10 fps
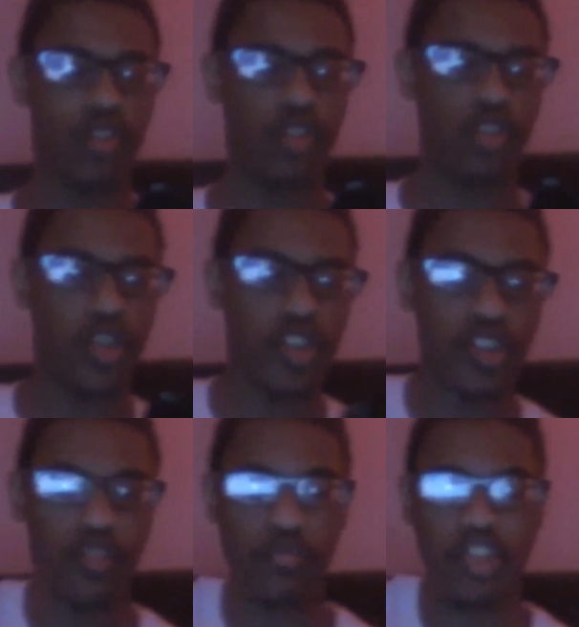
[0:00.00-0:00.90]
great
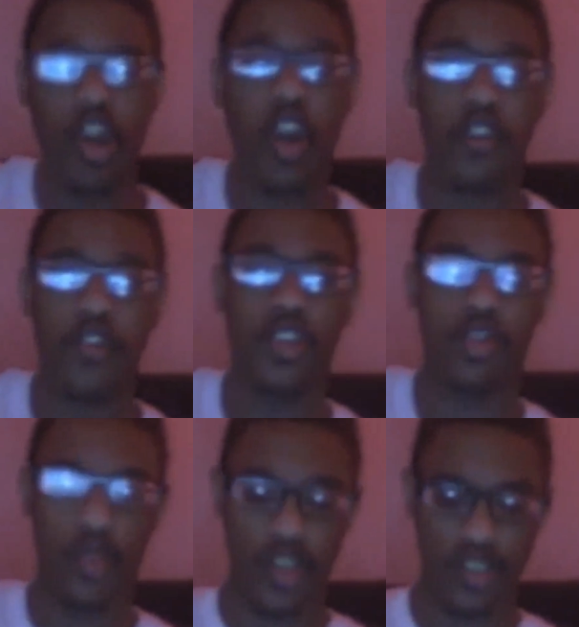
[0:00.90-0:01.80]
cinematography and the
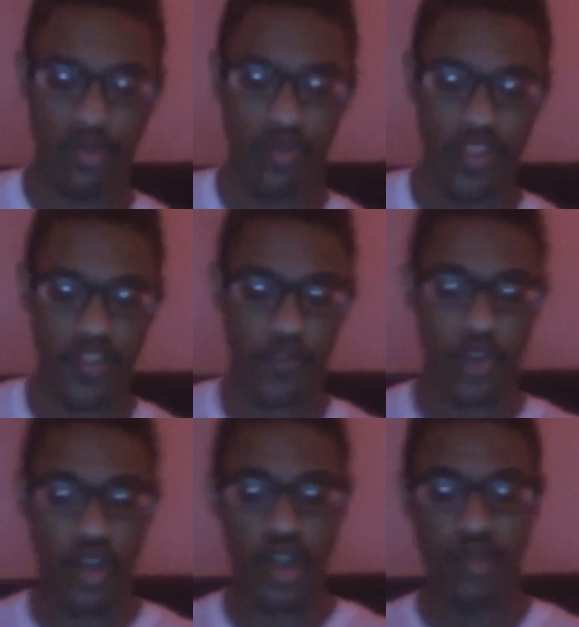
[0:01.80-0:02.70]
way this movie is
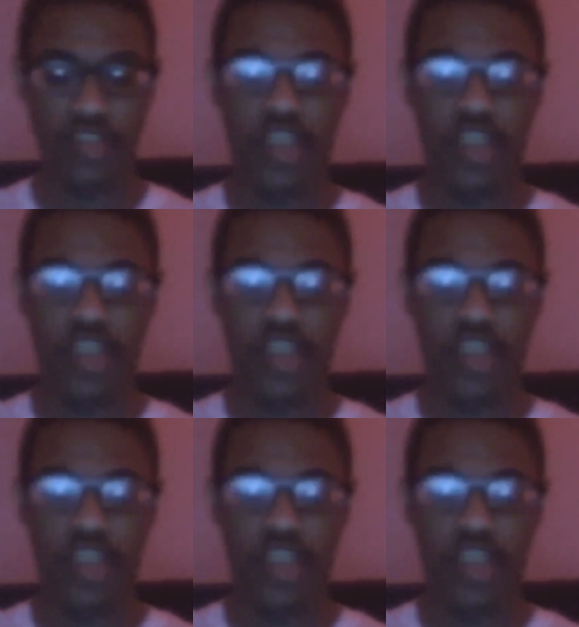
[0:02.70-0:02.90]
framed,